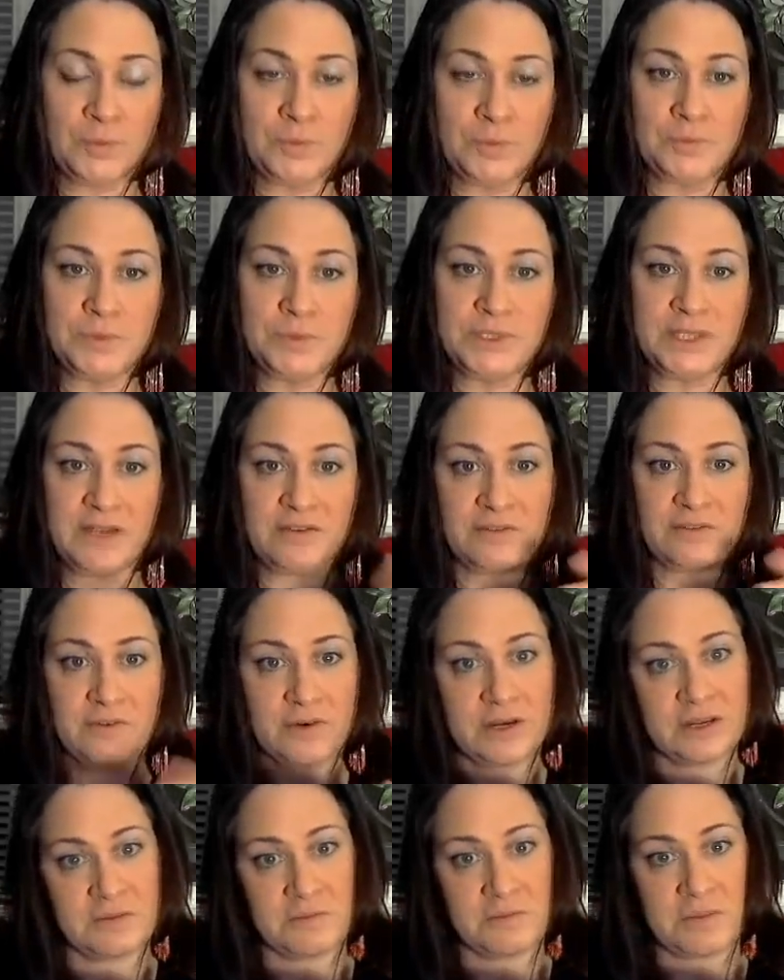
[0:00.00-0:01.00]

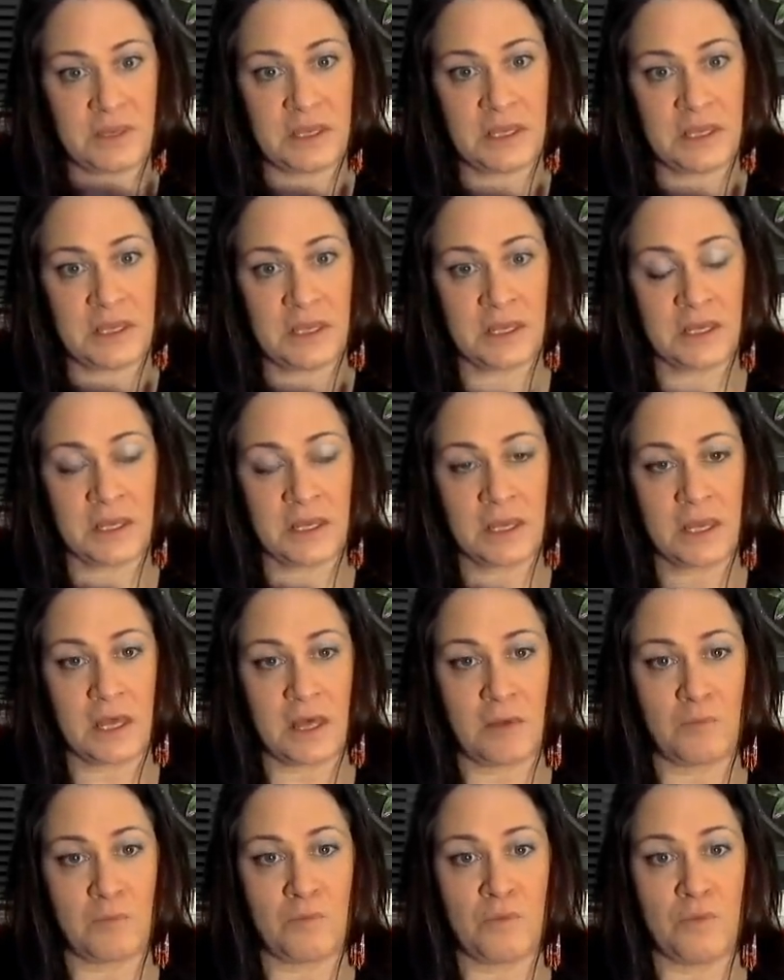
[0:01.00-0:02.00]
Suffering being
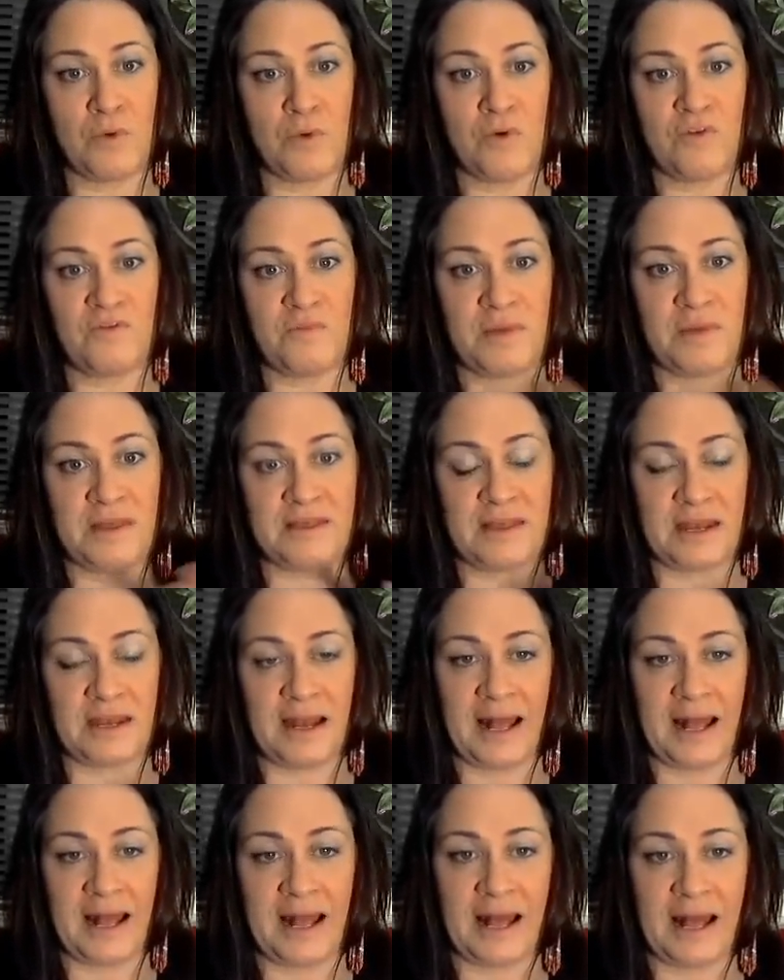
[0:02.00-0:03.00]
a movement that
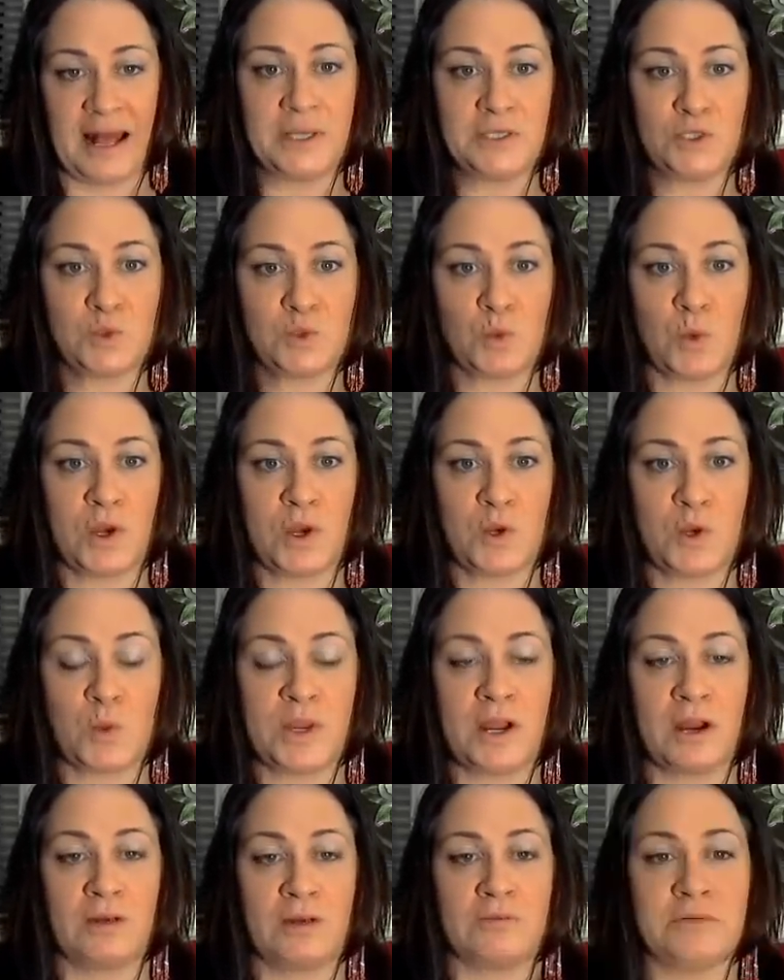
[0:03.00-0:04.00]
happens when
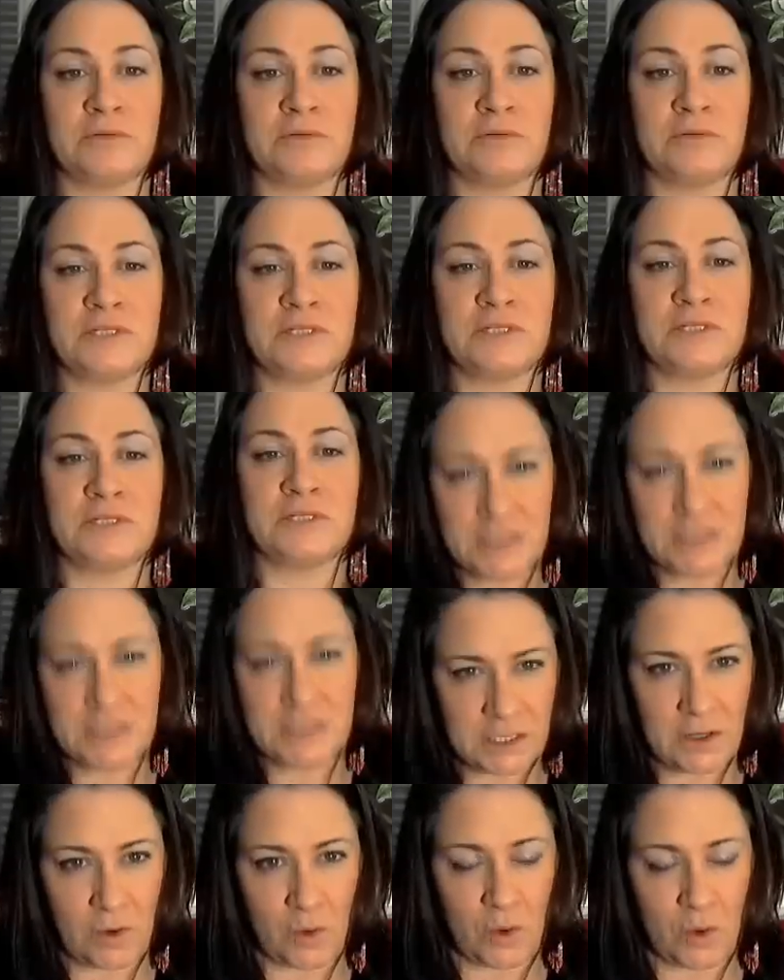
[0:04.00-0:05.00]
we are
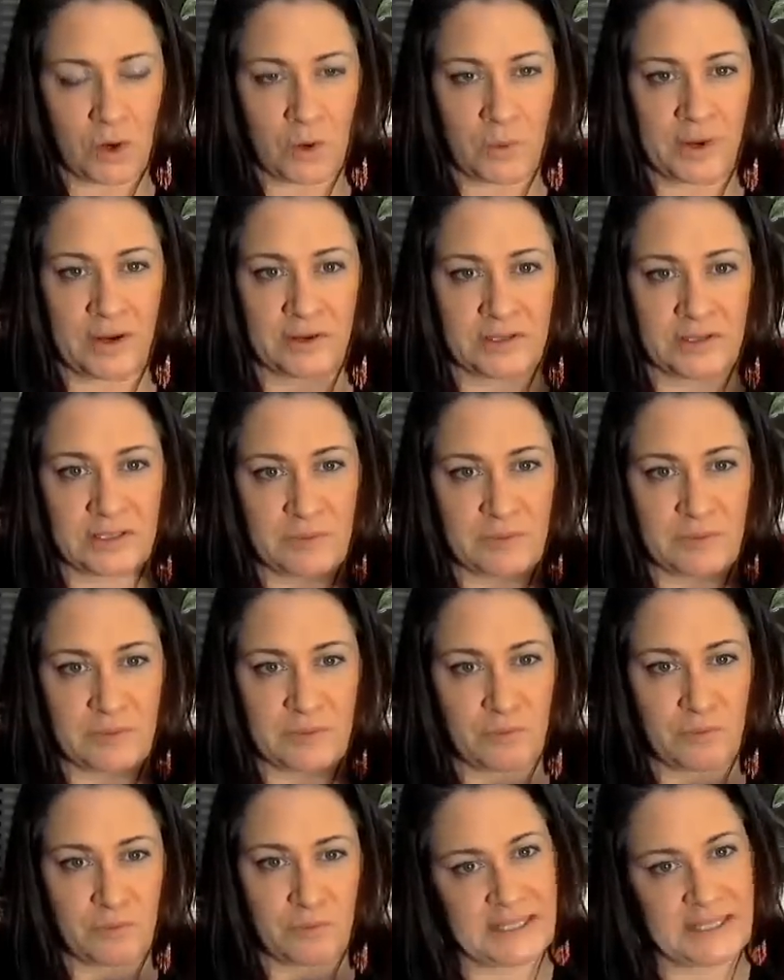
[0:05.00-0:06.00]
resisting or we are
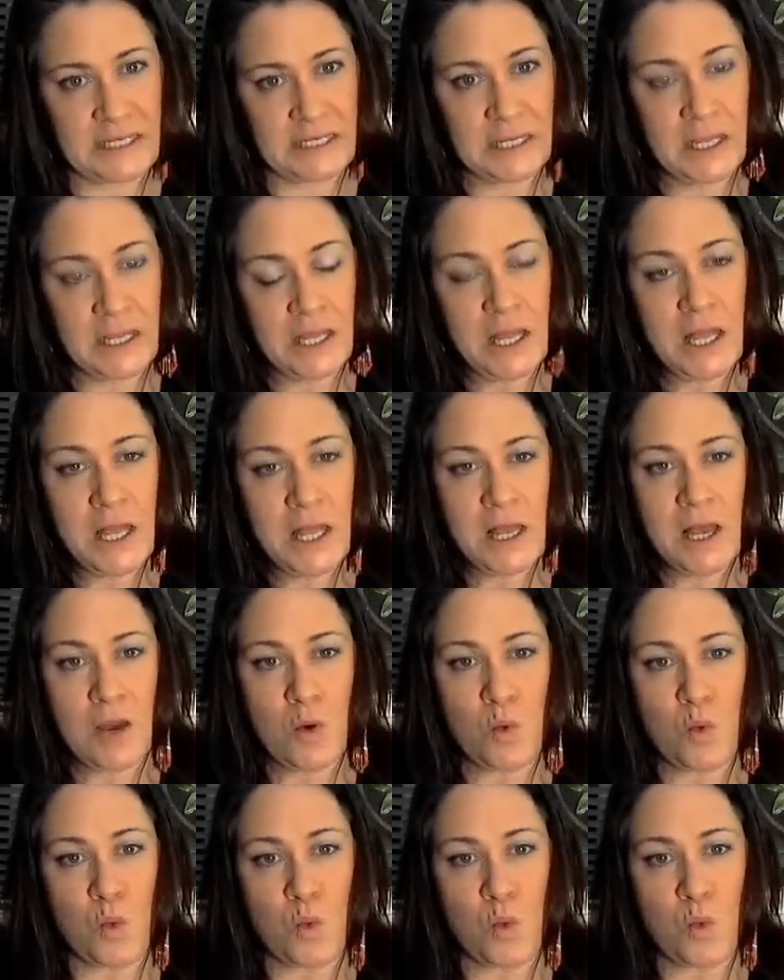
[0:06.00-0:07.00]
suppressing
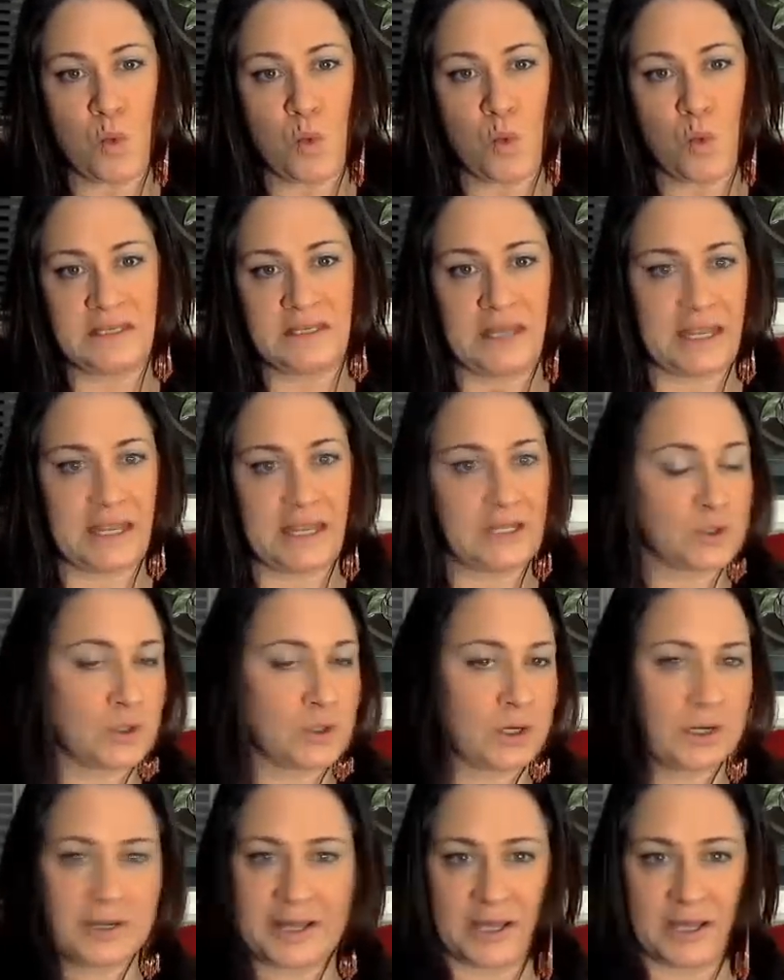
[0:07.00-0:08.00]
what is innate
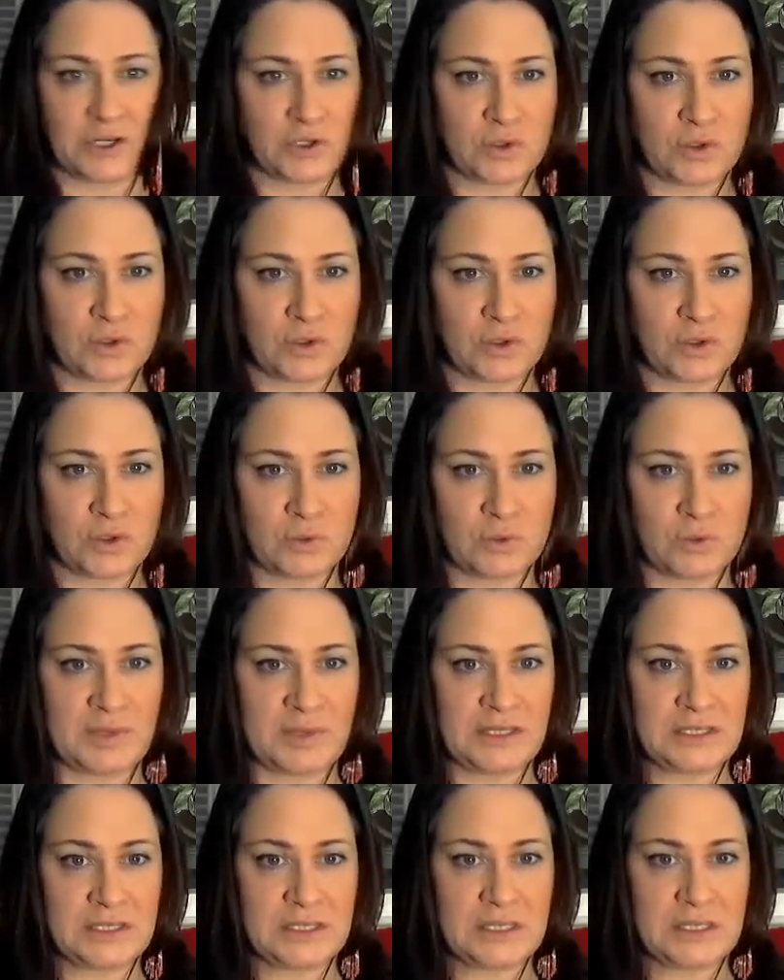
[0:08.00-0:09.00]
or our natural
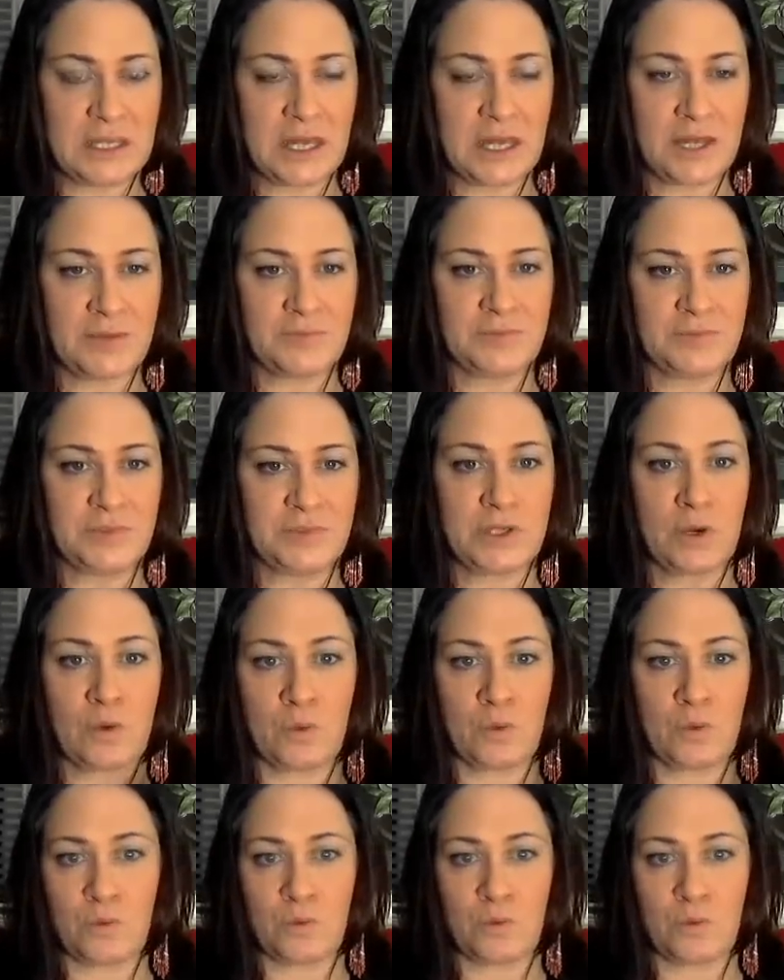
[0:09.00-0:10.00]
movements.
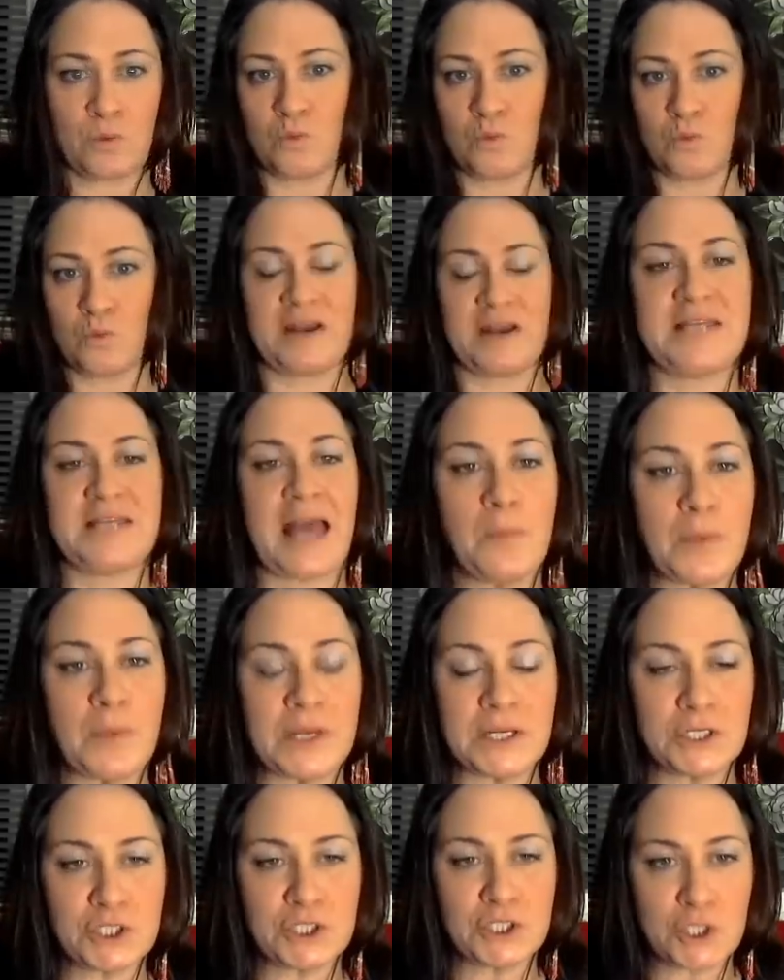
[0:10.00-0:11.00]
So whatever's
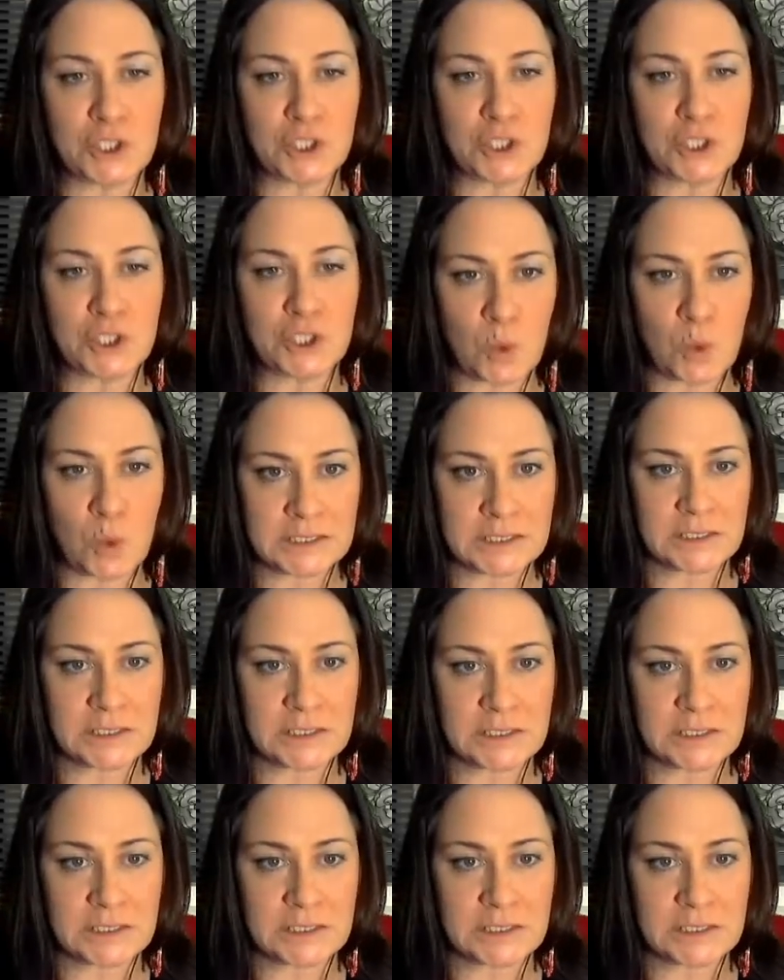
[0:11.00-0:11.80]
happening to us